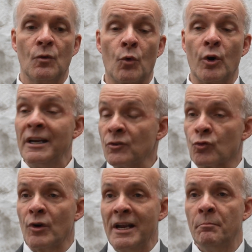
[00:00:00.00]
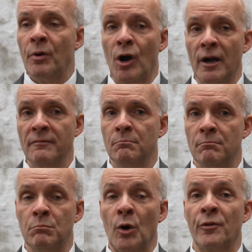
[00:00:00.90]
were in great part
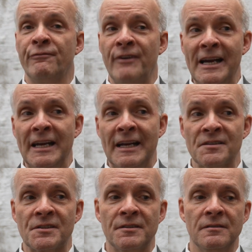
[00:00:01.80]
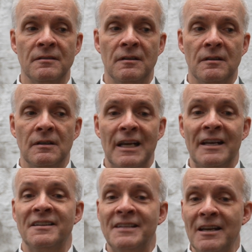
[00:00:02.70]
both financed and
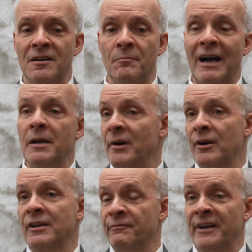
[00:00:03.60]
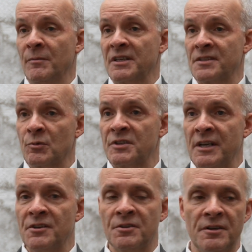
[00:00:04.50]
attended by American families that were
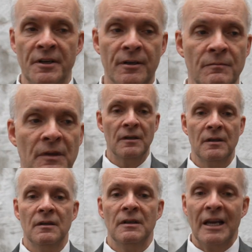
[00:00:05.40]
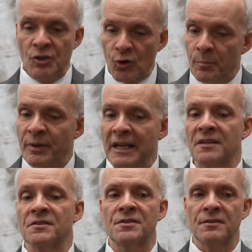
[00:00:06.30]
stationed here. And
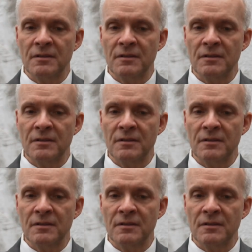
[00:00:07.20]
Europeans